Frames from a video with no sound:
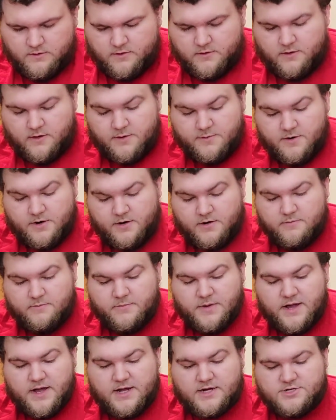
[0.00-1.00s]
Great American
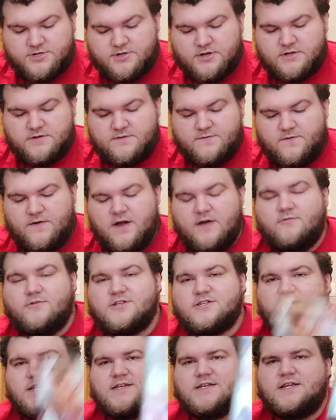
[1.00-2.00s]
Bash 2005,
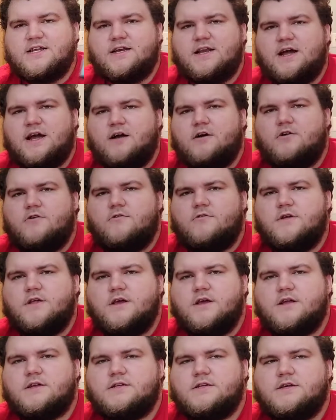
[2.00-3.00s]
which I did not own
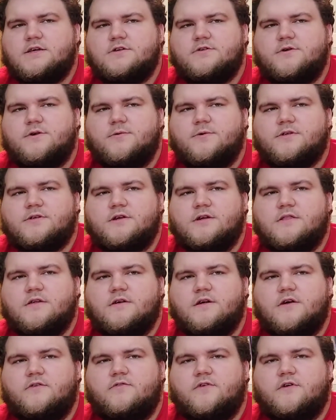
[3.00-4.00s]
yet. Torrie Wilson on the
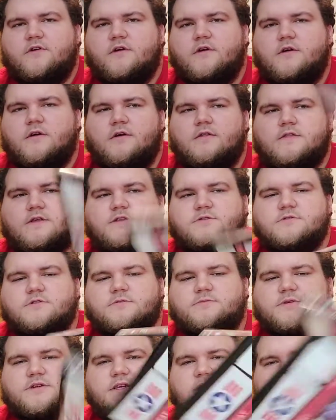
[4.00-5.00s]
cover. This
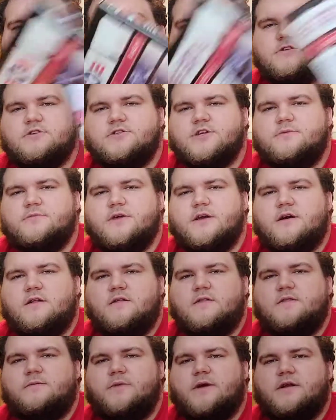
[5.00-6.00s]
one's Batista and
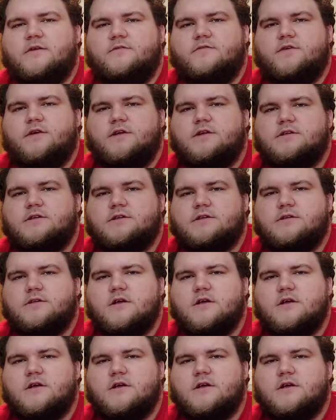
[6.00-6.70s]
JBL in the main event.